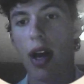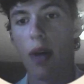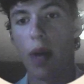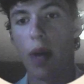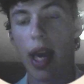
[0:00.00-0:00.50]

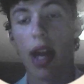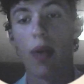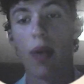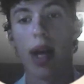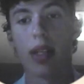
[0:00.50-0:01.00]
what Canada
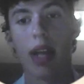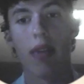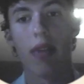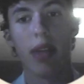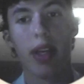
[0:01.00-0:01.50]
relies on
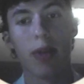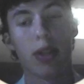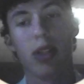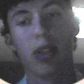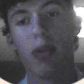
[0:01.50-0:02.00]
heavily,
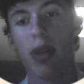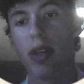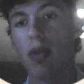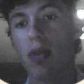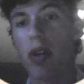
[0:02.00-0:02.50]
especially when
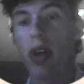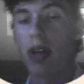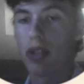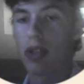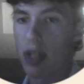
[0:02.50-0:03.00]
dealing with other
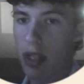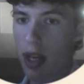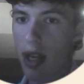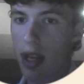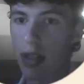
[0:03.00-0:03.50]
countries
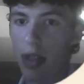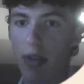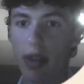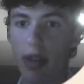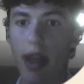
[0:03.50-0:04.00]
and stuff
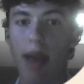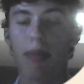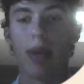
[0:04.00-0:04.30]
like that,